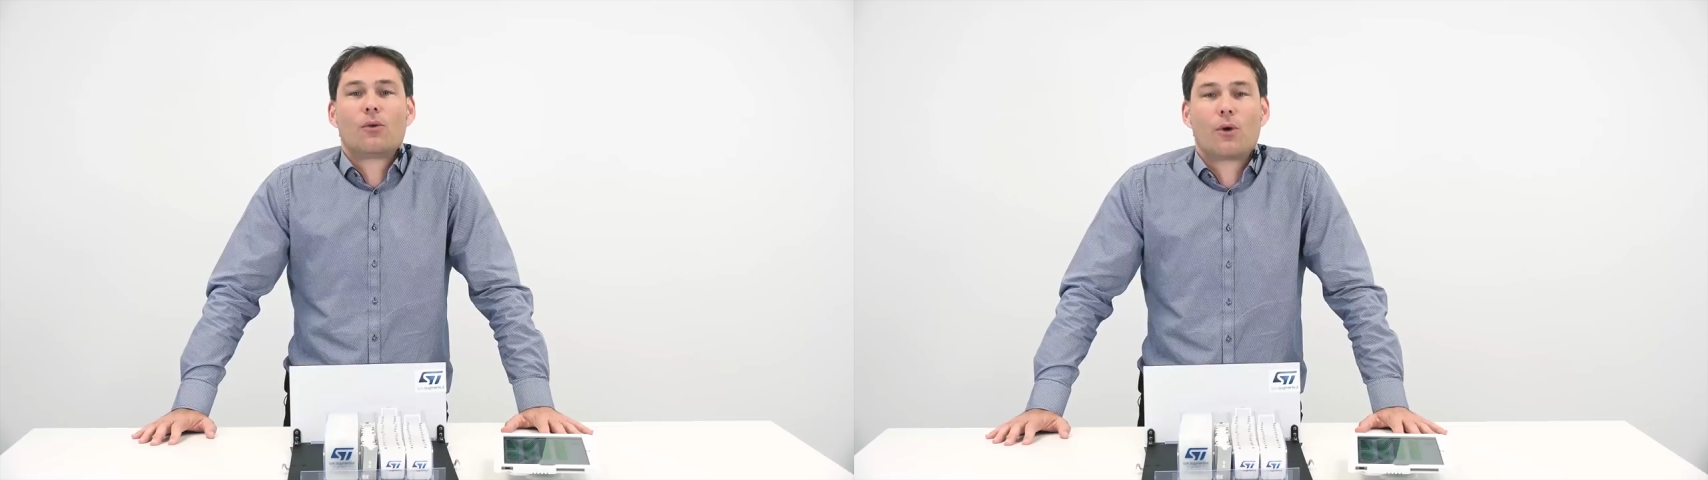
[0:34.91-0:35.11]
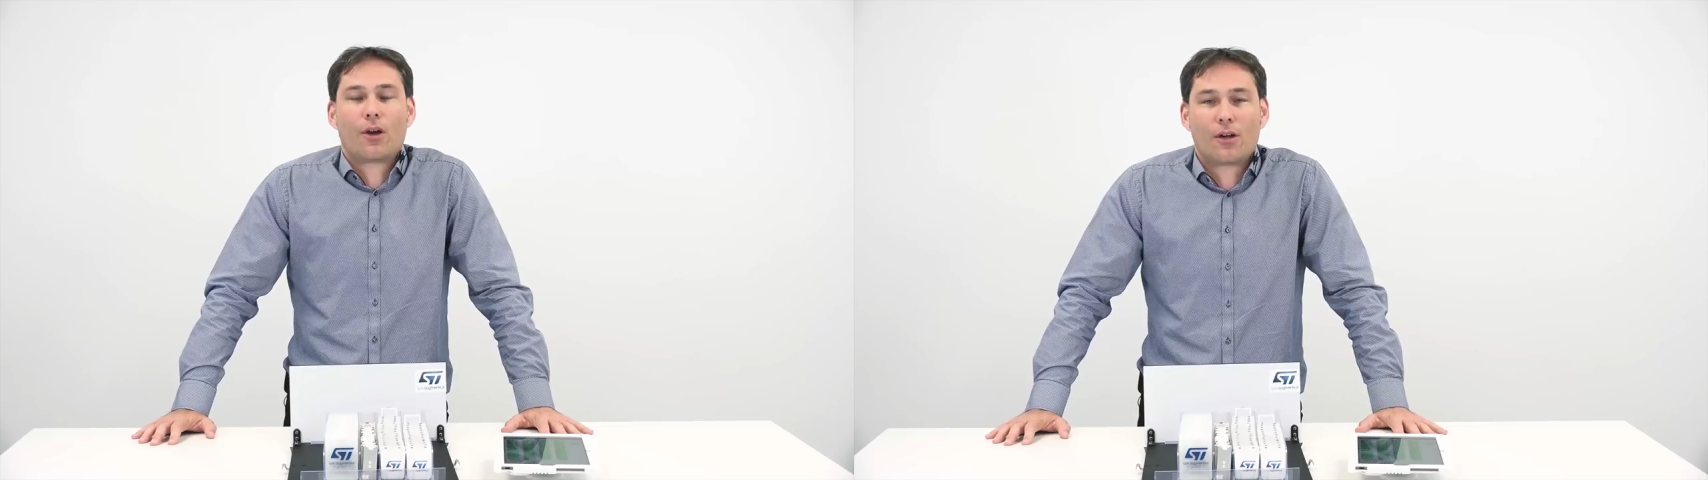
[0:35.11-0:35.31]

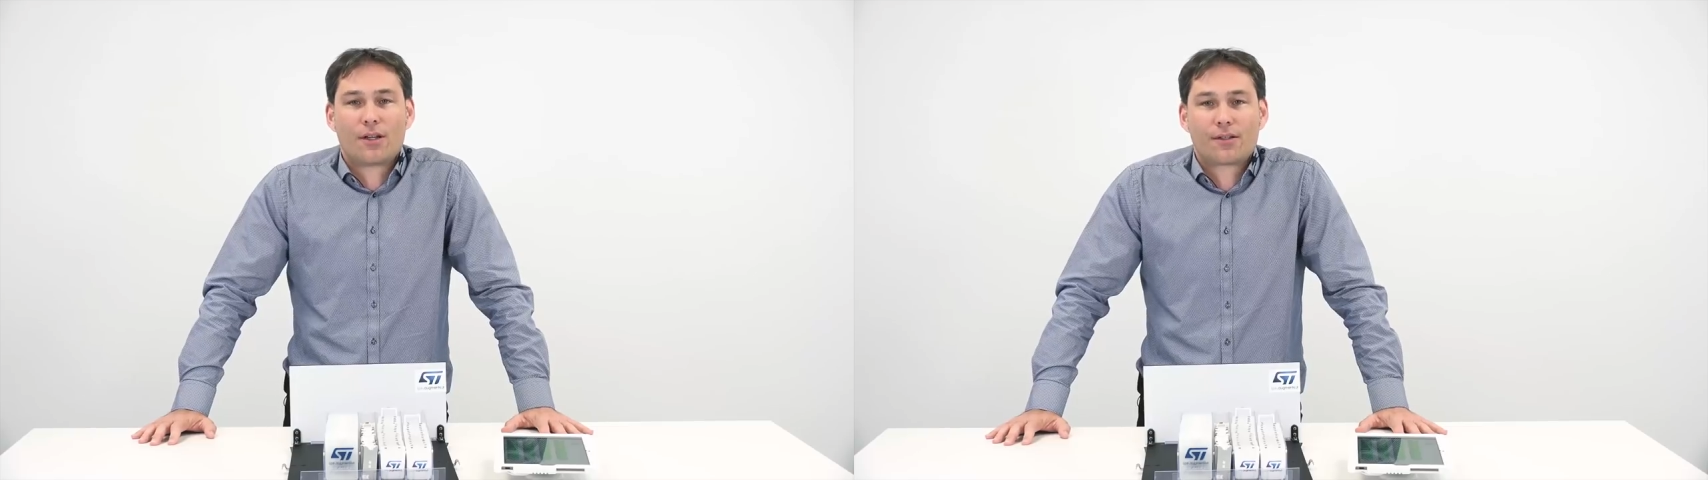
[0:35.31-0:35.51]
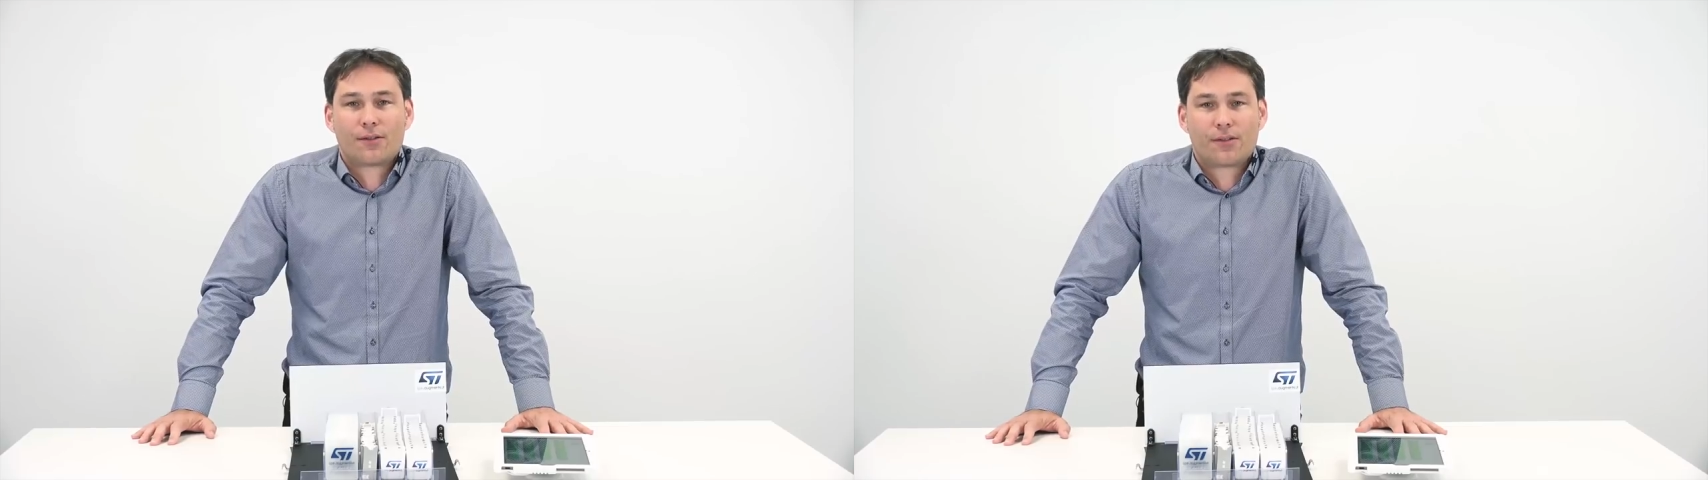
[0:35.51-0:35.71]

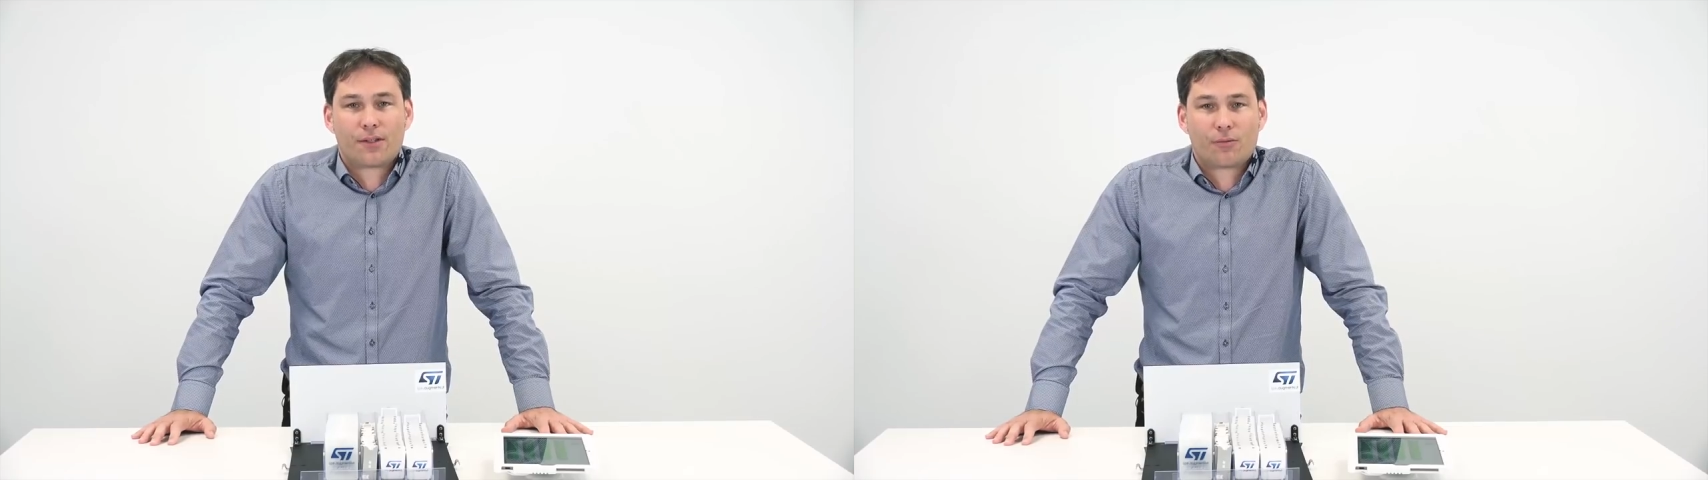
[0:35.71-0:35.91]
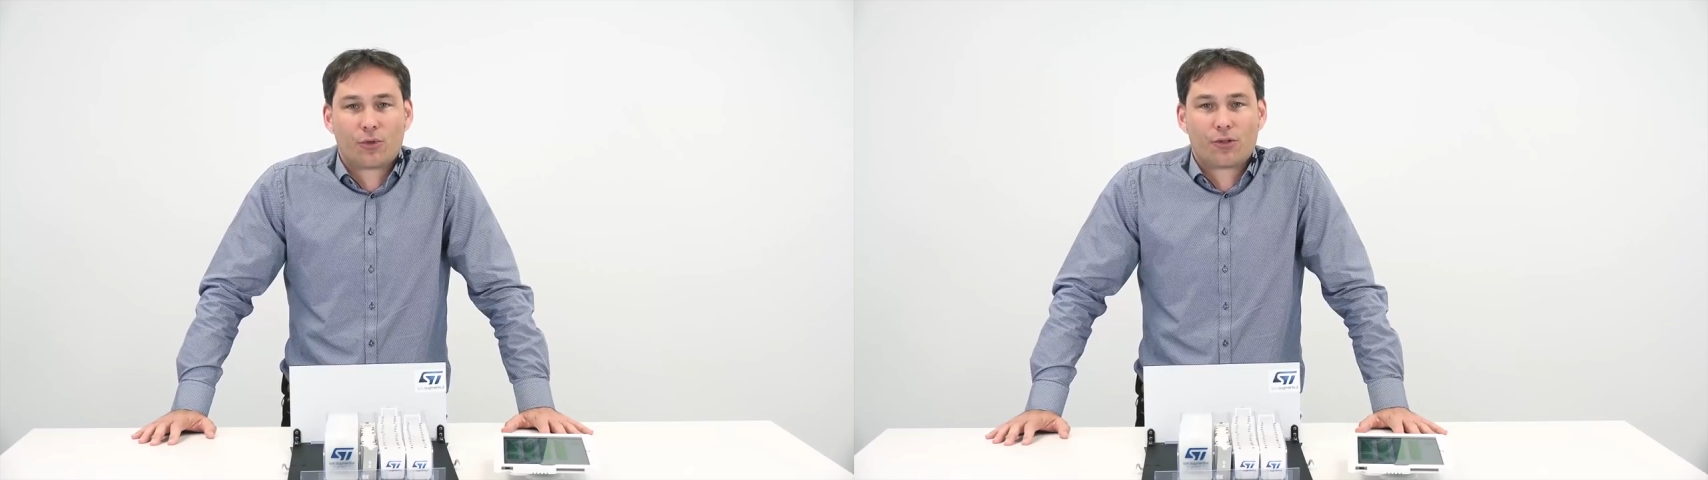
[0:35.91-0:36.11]
wireless
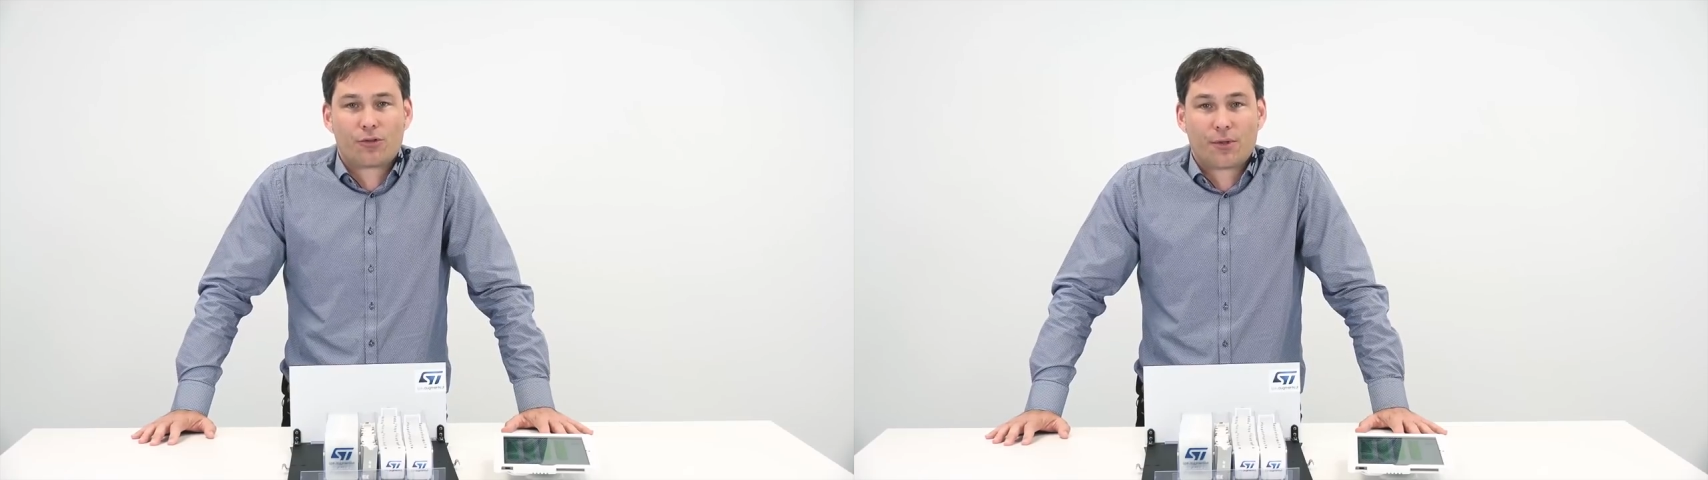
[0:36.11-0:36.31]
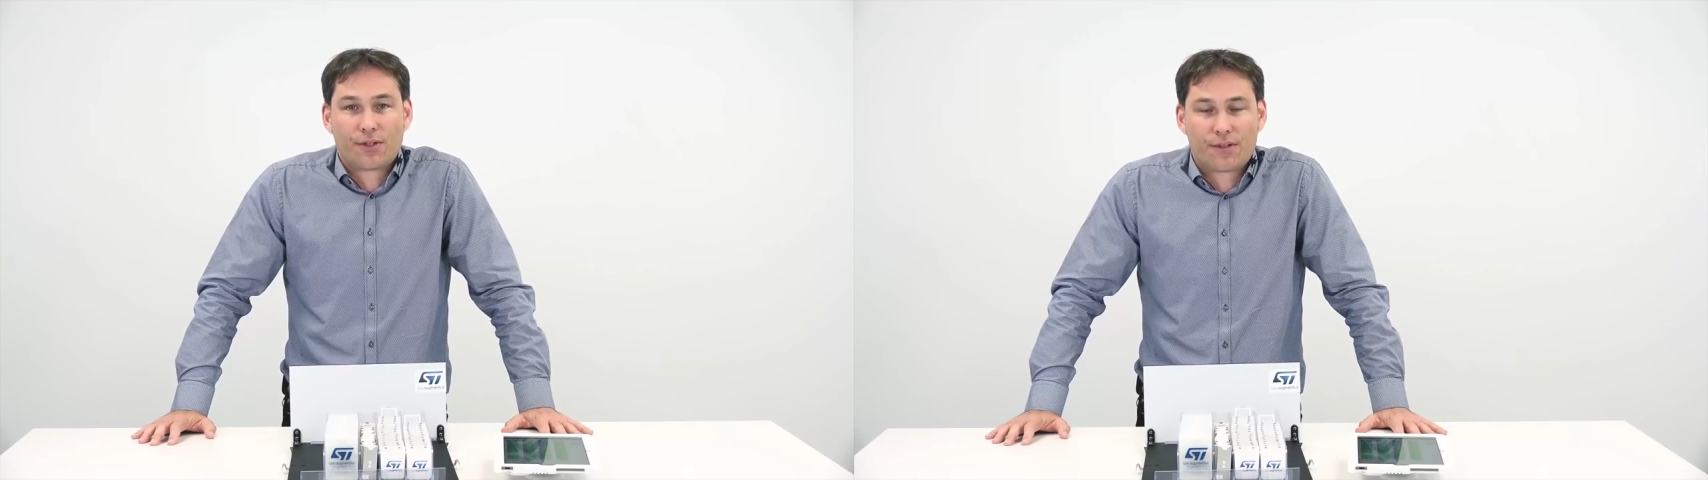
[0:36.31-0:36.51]
content
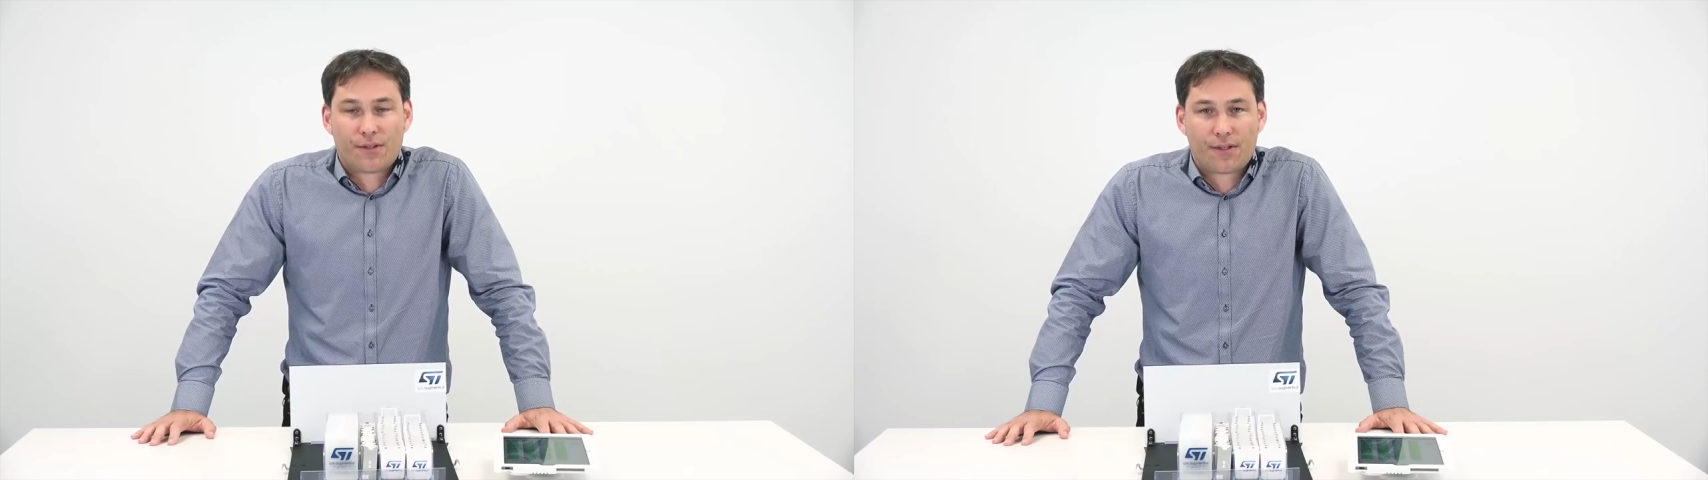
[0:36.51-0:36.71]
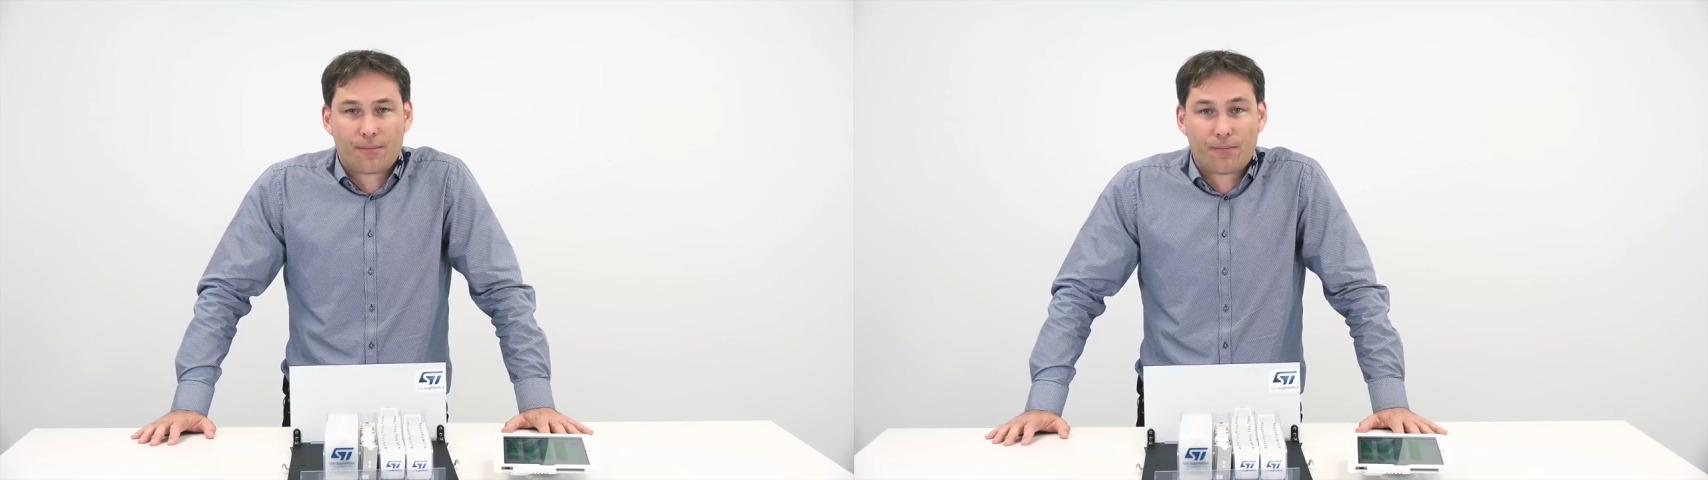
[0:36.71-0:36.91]
monitoring
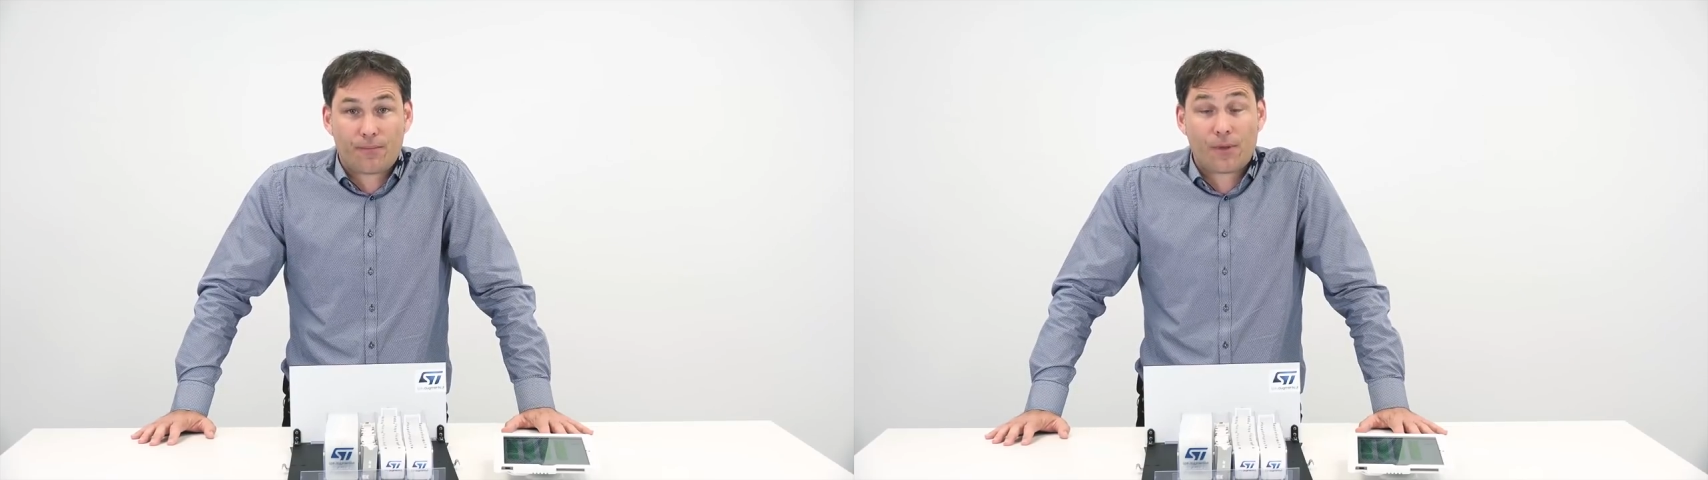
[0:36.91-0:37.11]
system